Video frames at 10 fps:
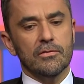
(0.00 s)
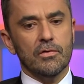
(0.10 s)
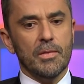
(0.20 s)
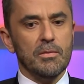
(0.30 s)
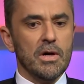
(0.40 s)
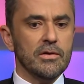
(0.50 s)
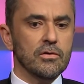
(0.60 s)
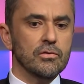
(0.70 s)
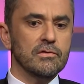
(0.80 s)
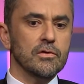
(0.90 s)
from my
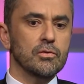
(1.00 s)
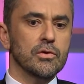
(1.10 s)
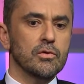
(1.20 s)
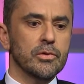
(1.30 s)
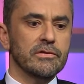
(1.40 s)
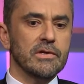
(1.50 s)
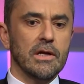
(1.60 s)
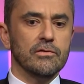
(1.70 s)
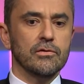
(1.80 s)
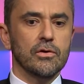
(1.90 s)
mother, who would always
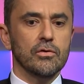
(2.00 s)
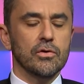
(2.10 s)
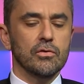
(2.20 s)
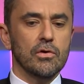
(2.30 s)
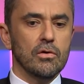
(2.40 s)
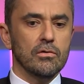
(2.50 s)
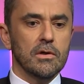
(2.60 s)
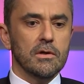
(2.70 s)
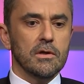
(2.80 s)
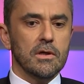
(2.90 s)
tell us, you know
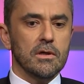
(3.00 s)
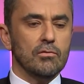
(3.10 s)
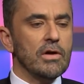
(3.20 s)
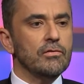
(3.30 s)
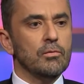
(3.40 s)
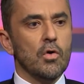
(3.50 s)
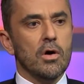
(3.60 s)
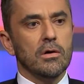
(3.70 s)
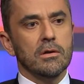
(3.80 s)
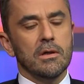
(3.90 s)
right from
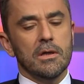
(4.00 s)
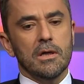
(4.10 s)
wrong.